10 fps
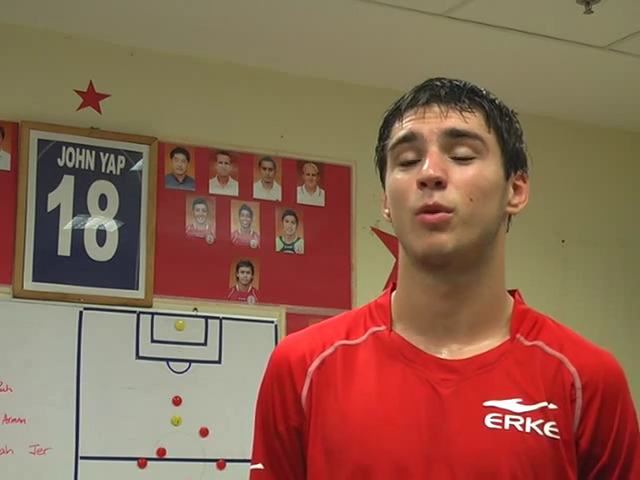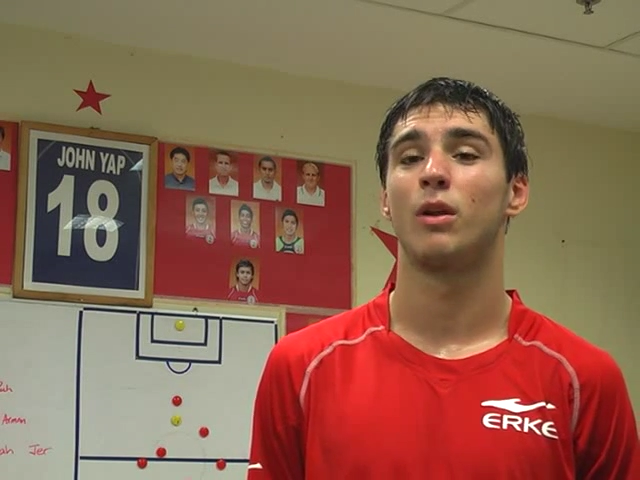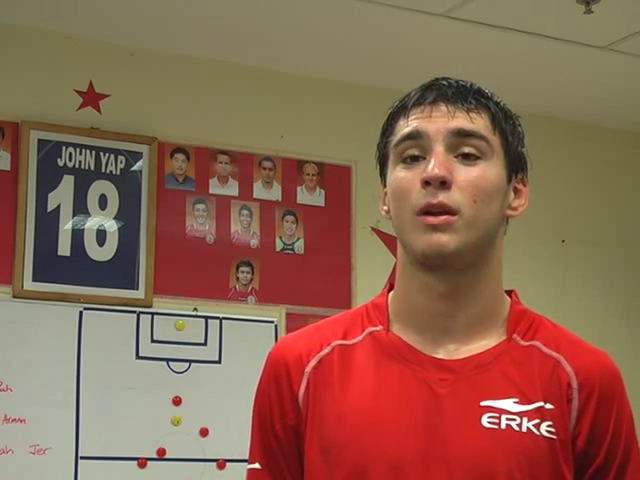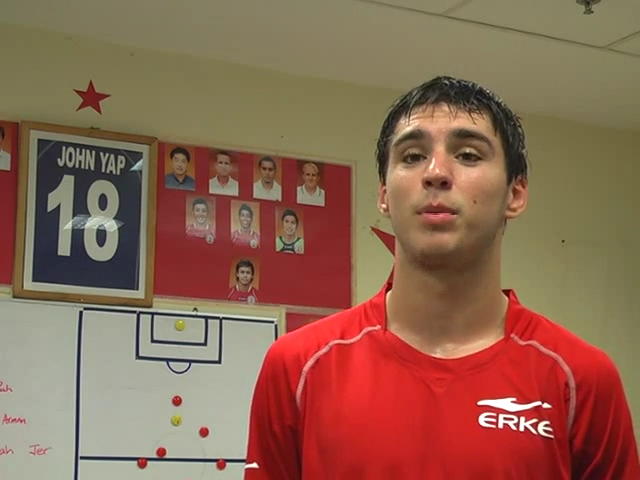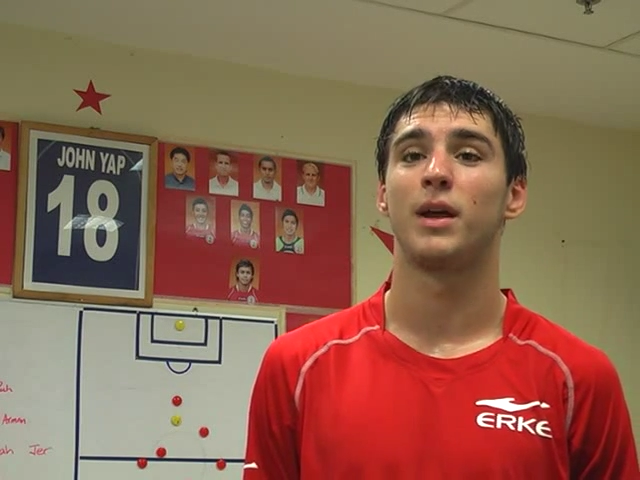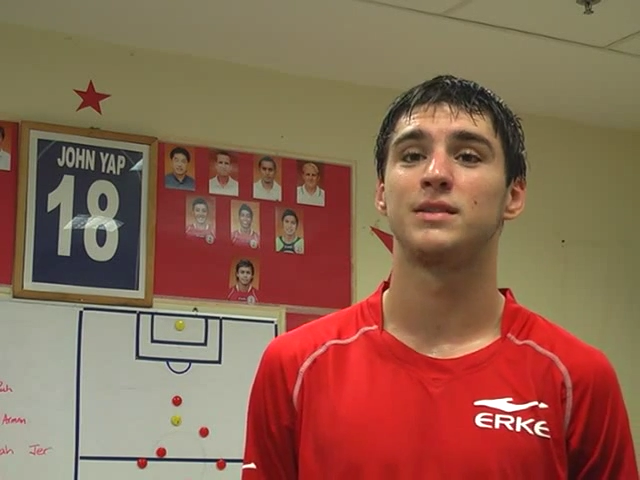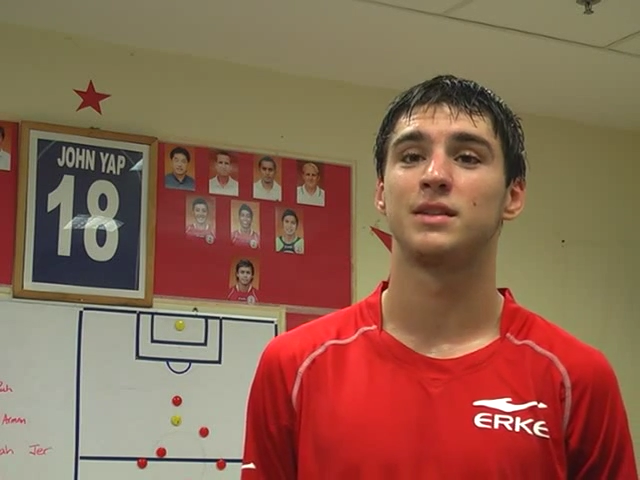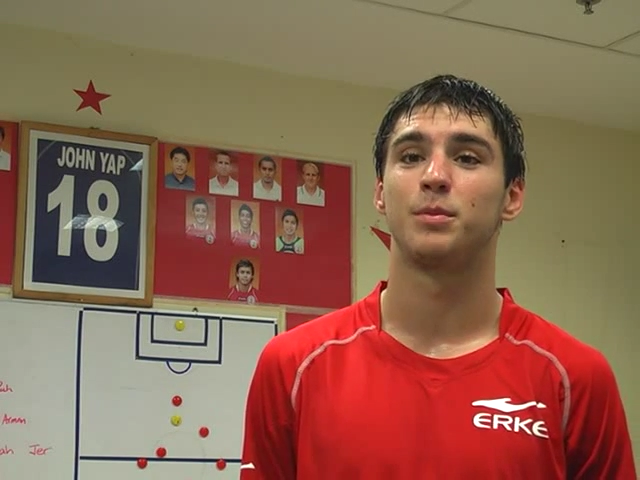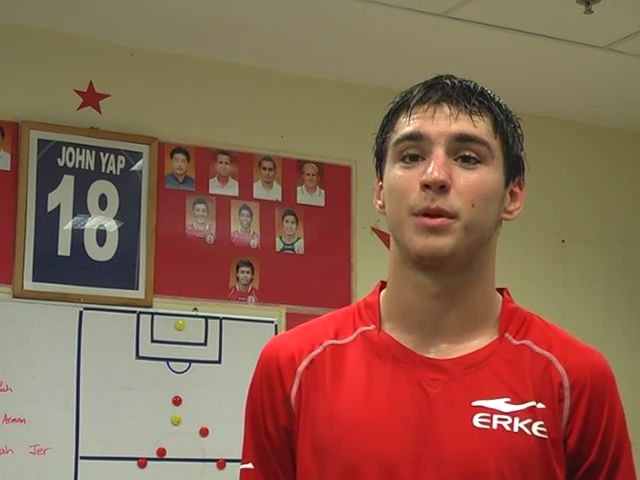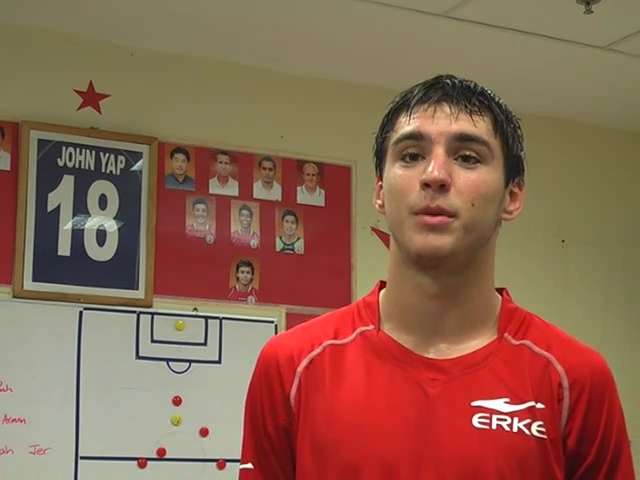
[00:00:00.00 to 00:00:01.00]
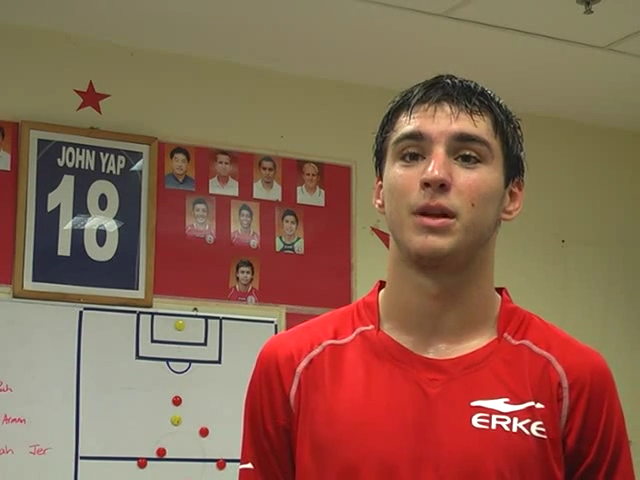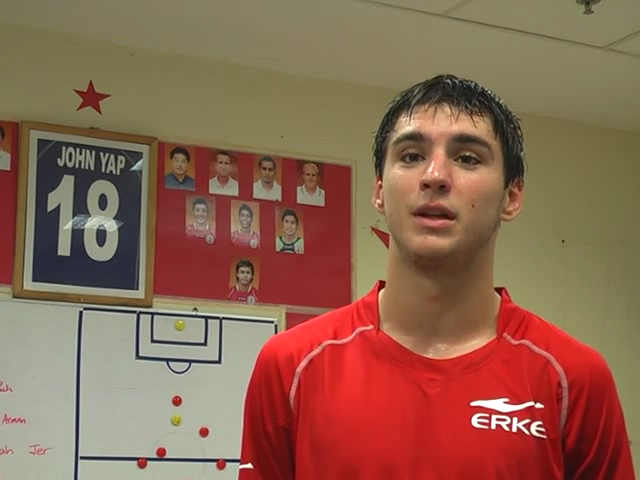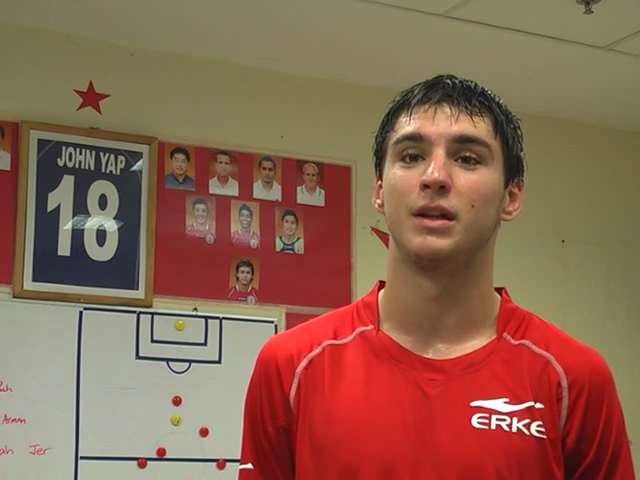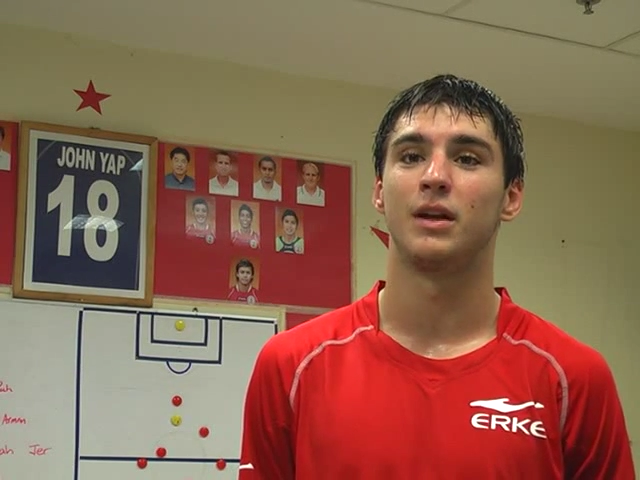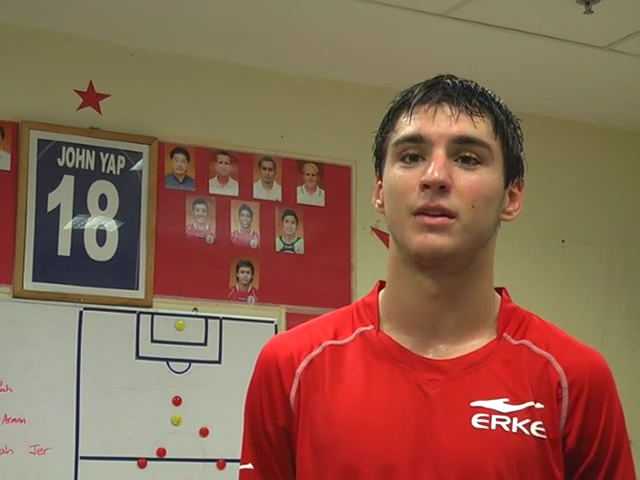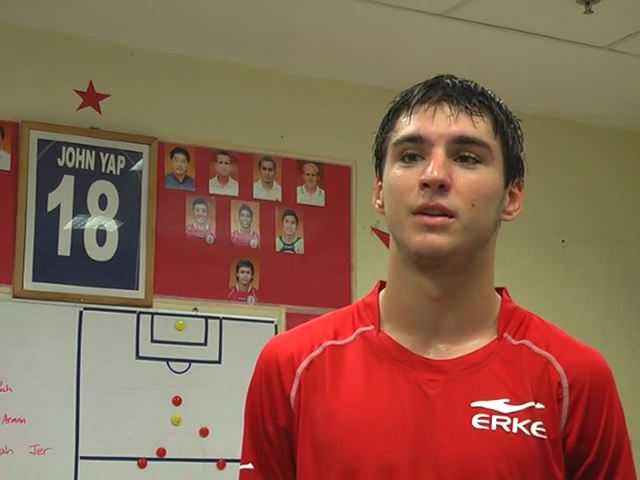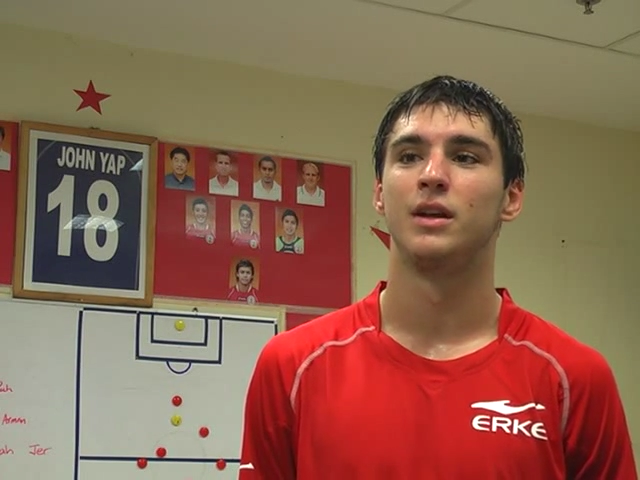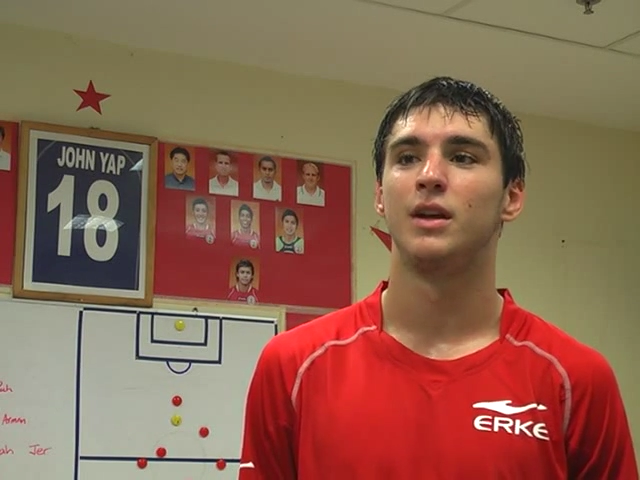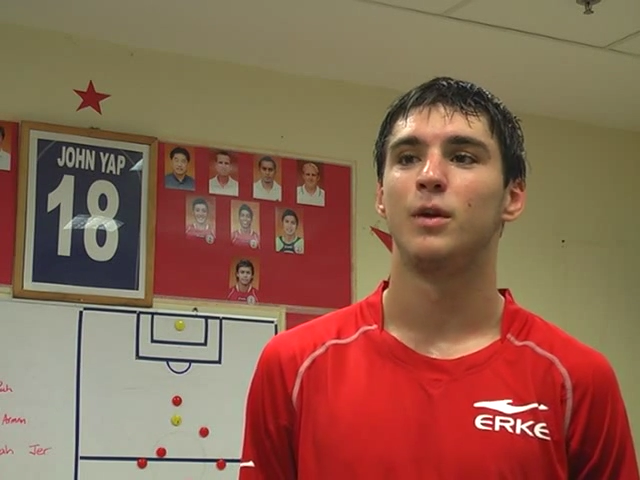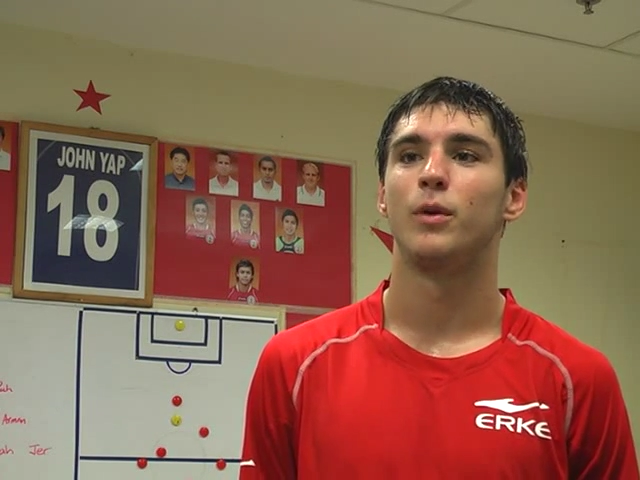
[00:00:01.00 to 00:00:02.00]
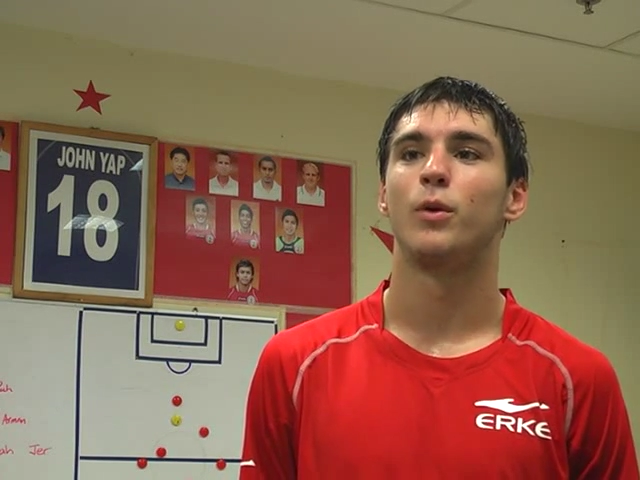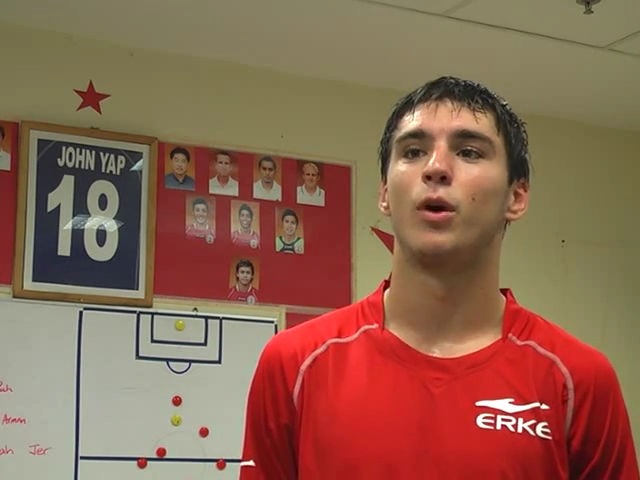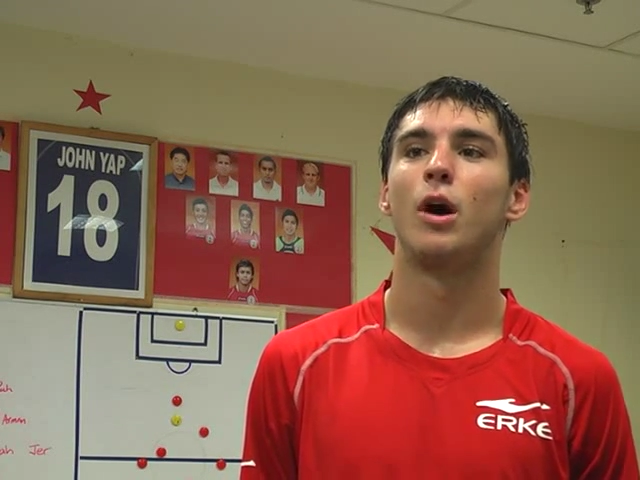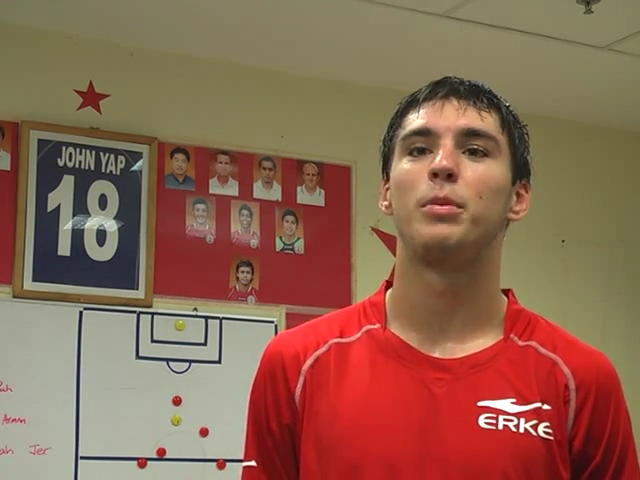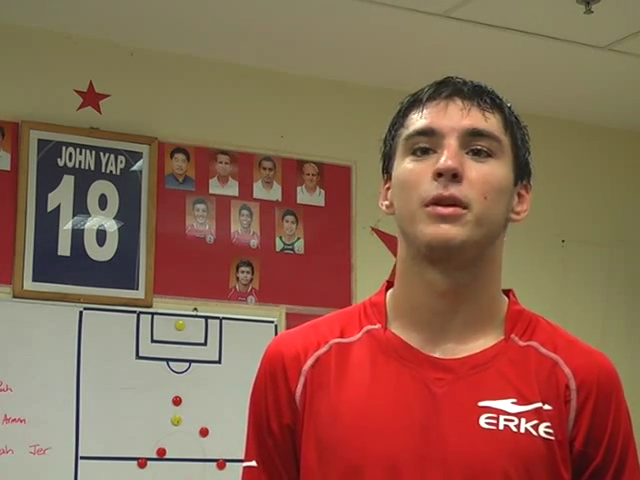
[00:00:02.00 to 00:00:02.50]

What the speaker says: quality players in the Premier League, you know, and we're all